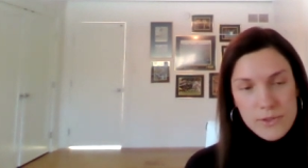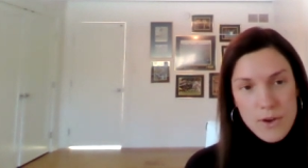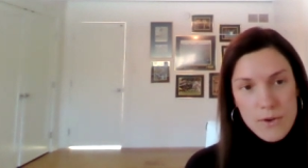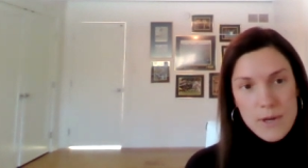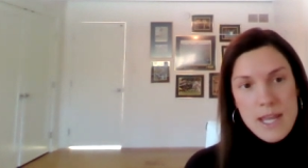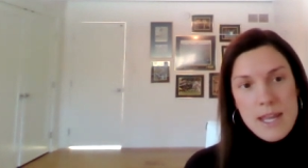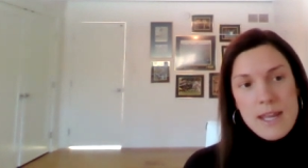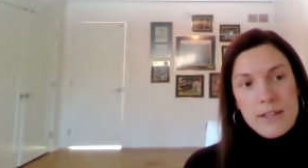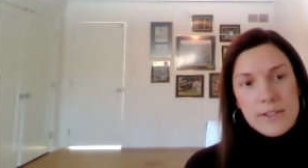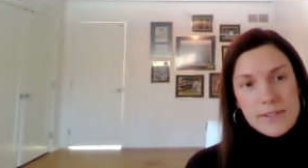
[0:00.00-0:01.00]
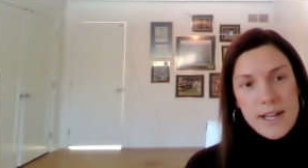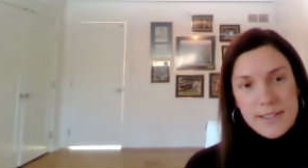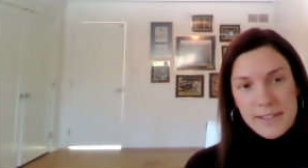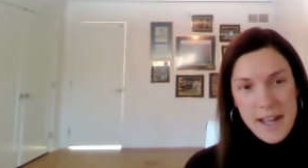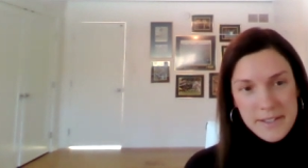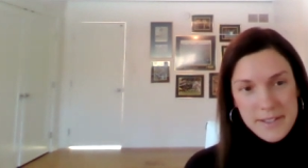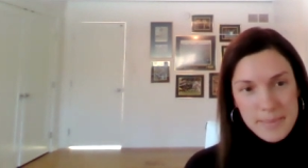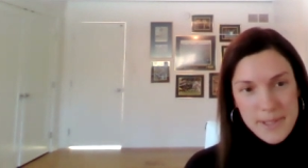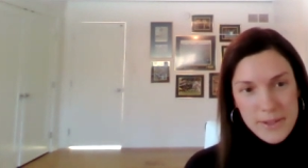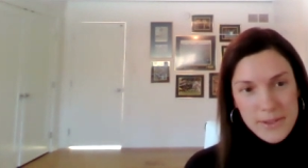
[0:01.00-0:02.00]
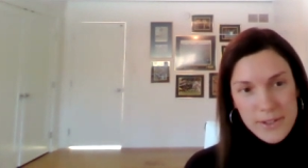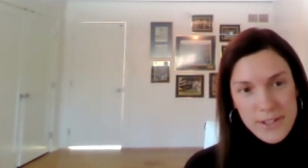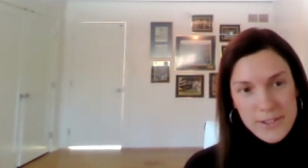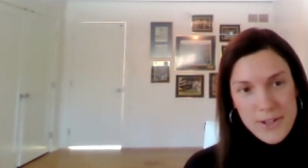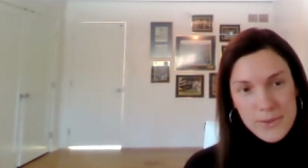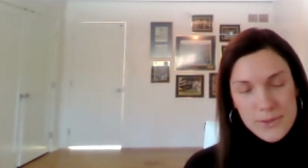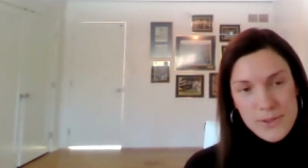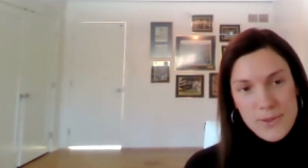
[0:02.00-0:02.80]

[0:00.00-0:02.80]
So there's lots of concepts out there that don't do